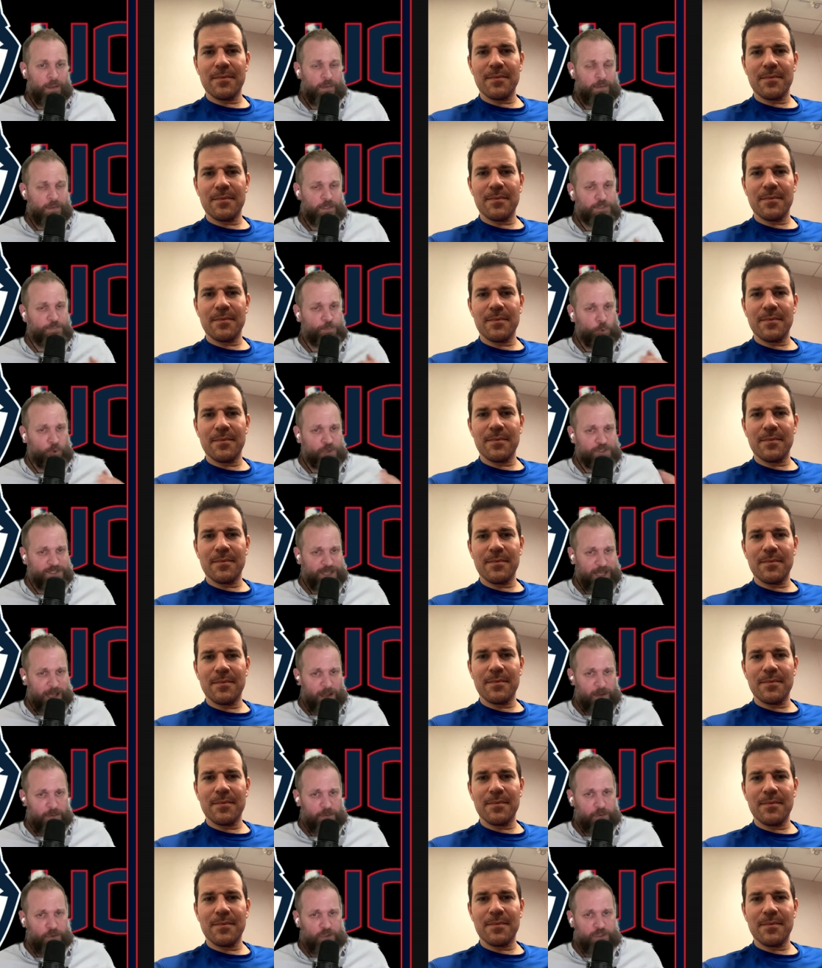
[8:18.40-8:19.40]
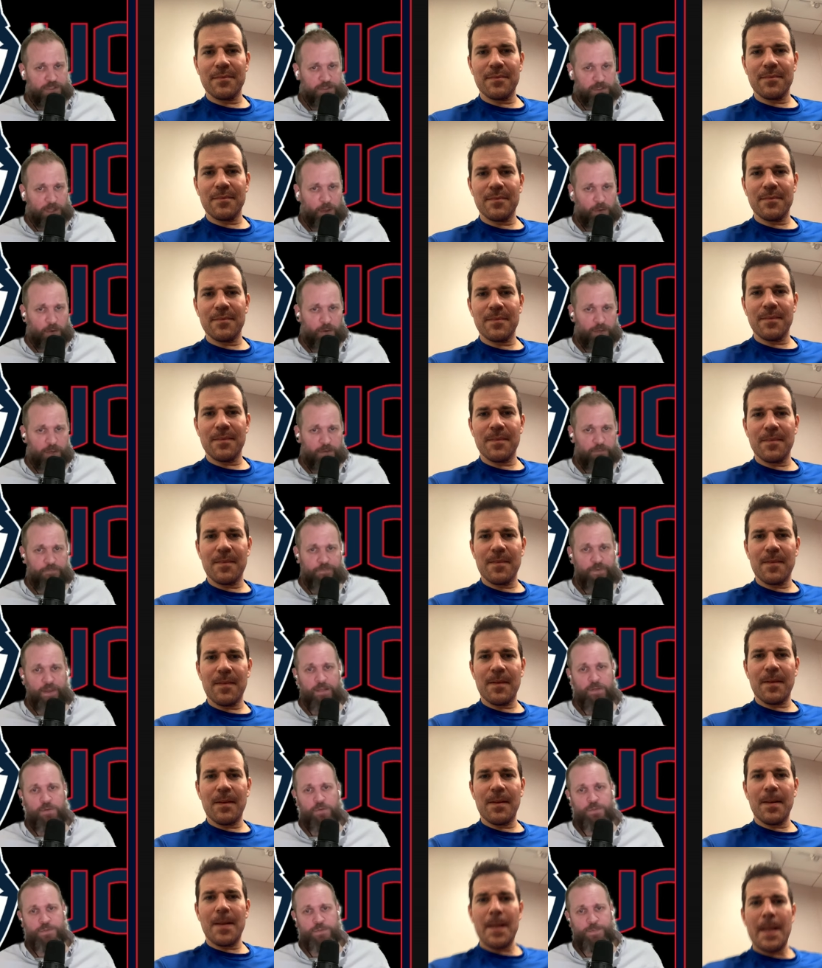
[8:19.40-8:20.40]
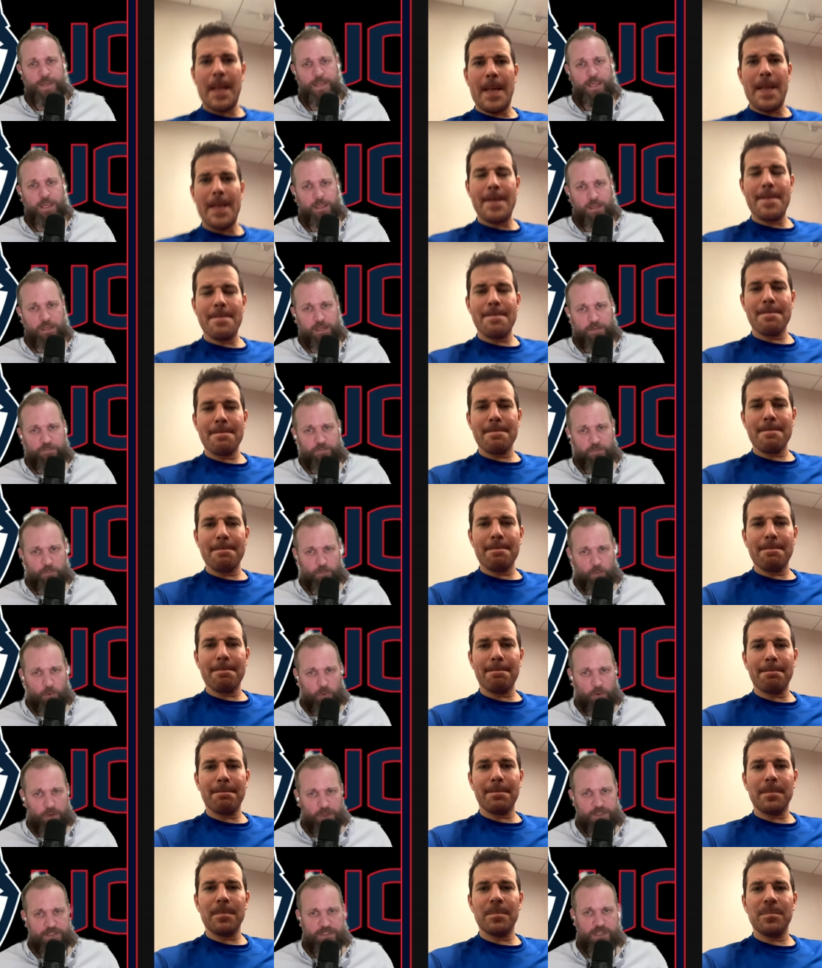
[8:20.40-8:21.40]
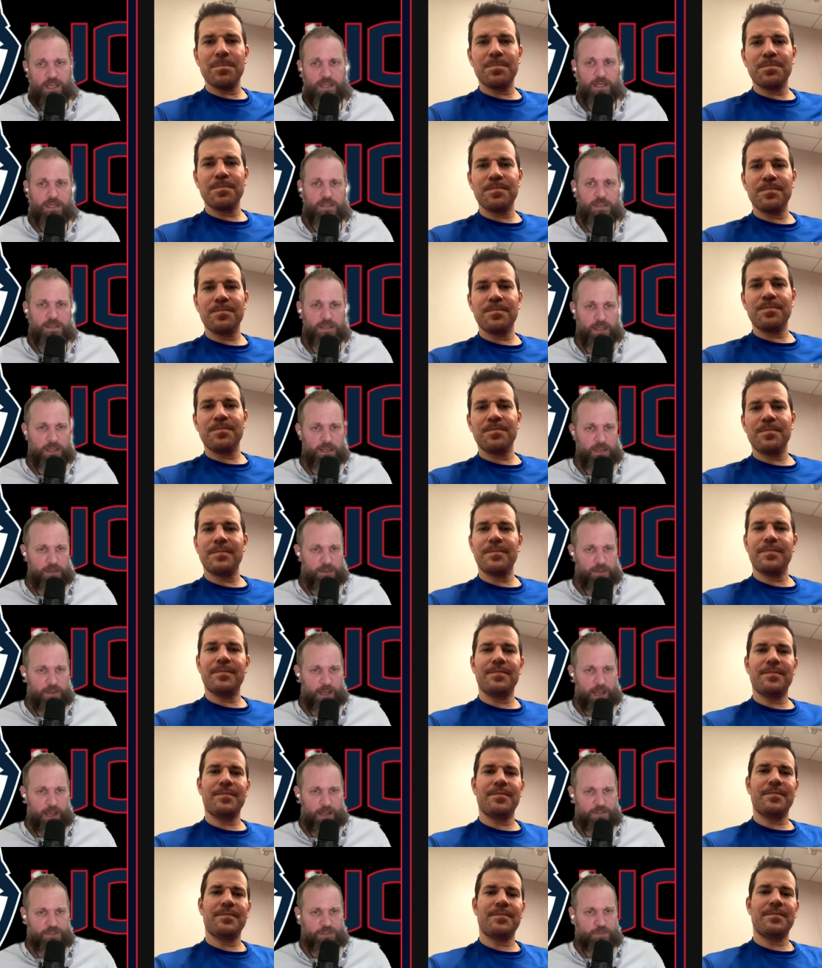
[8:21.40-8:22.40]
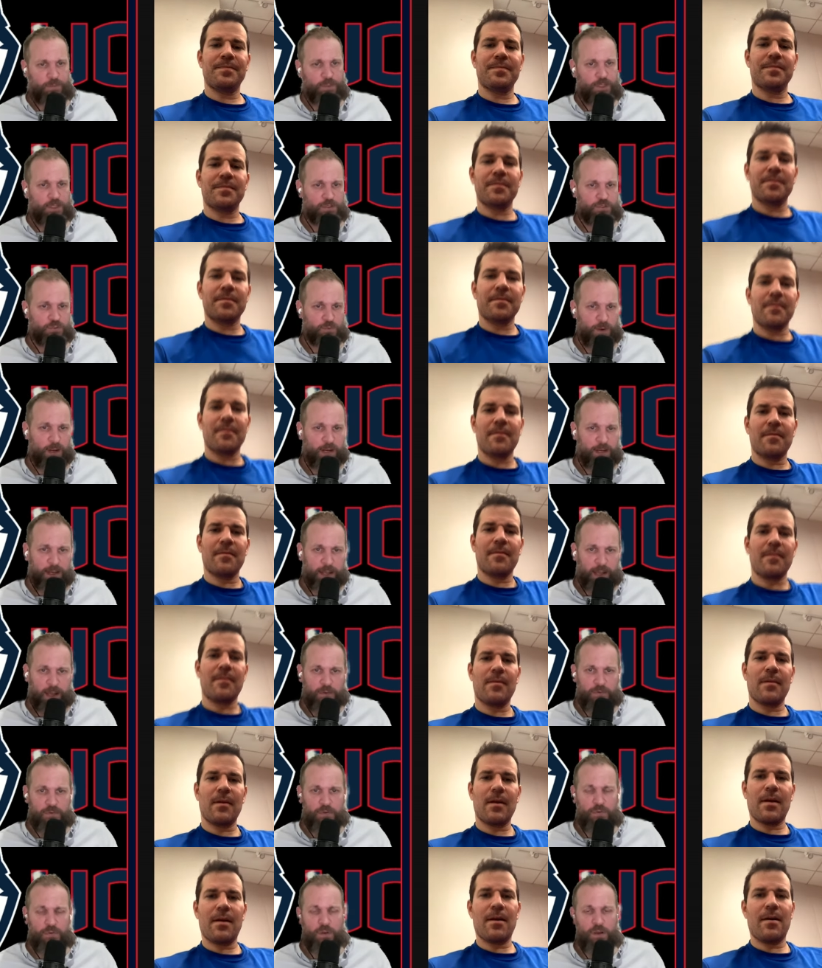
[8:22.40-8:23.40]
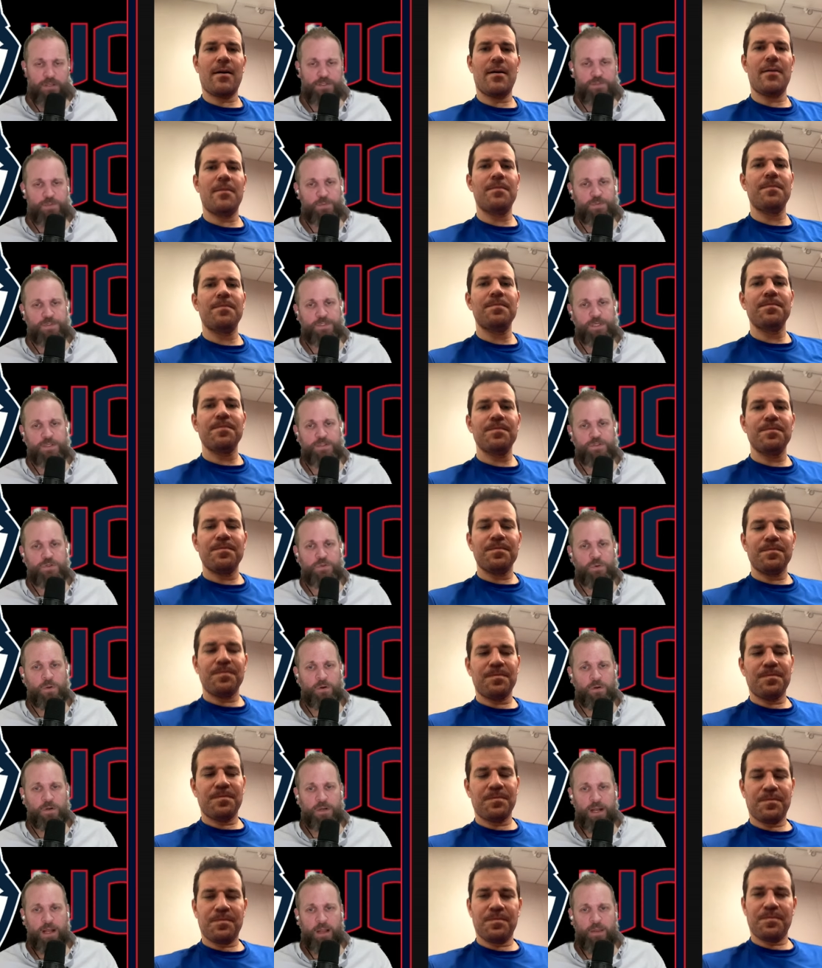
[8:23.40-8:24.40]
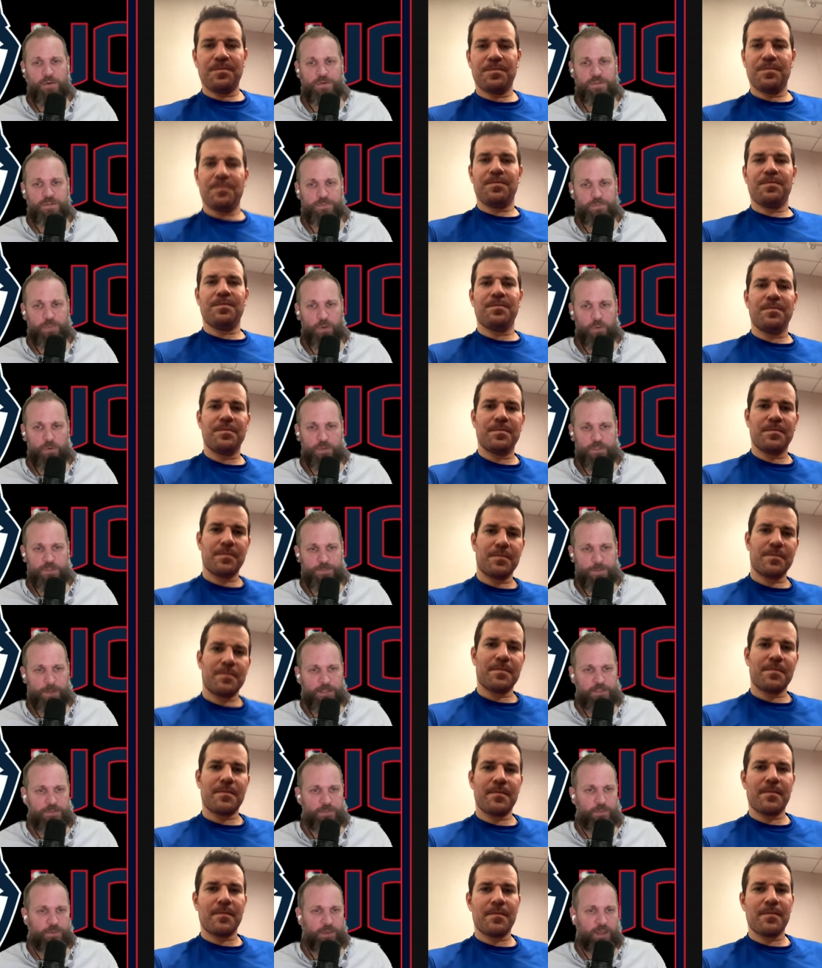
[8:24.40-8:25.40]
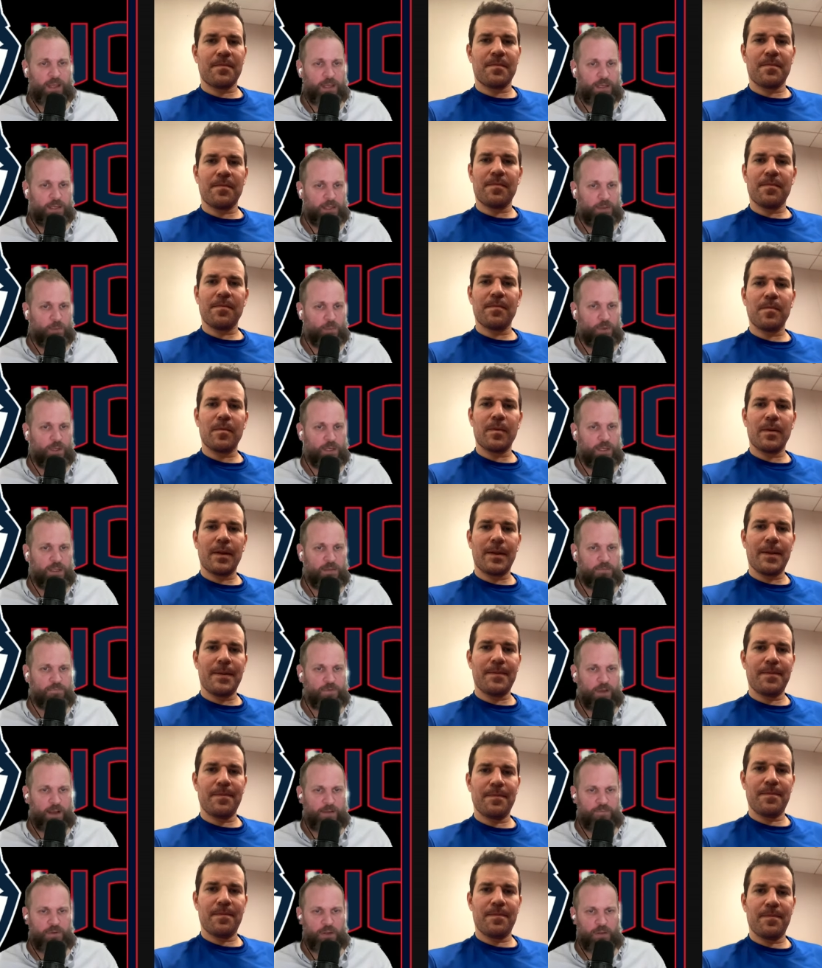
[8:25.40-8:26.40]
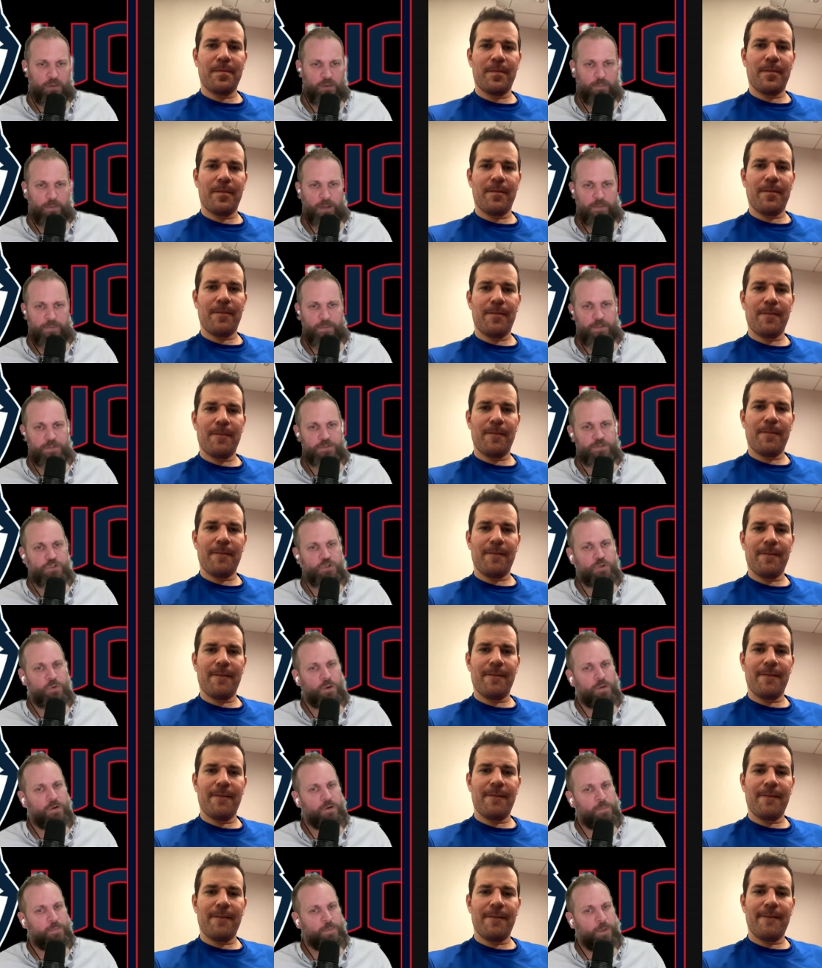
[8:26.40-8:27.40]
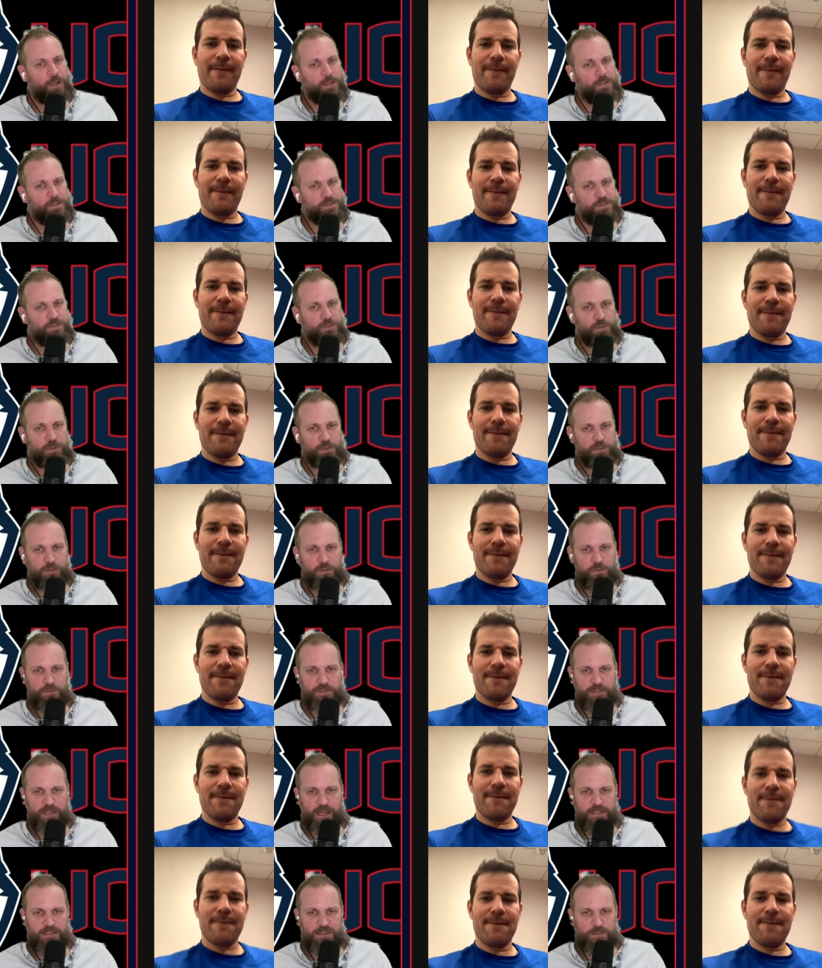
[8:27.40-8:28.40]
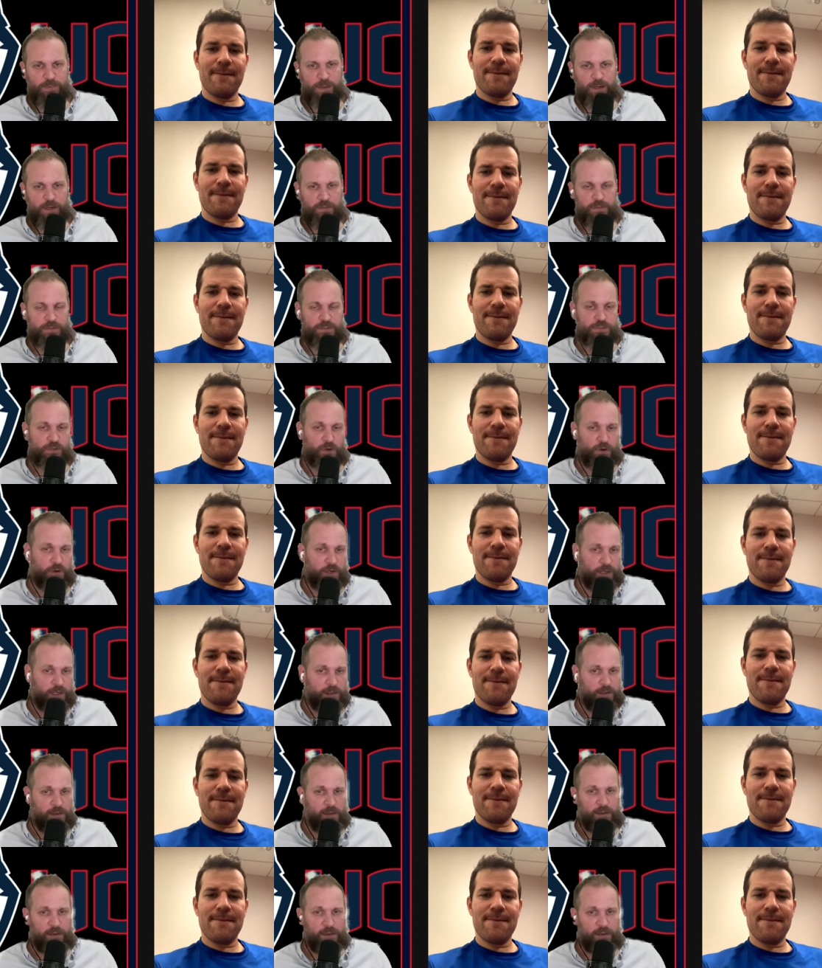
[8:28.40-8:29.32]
Speaker 1: The sports calendar is loaded, and FanDuel is making it even more exciting to get in the action because right now, new customers get $200 in bonus bets with any winning $5 bet. That's 200 bucks. You can use that to bet in the tourney,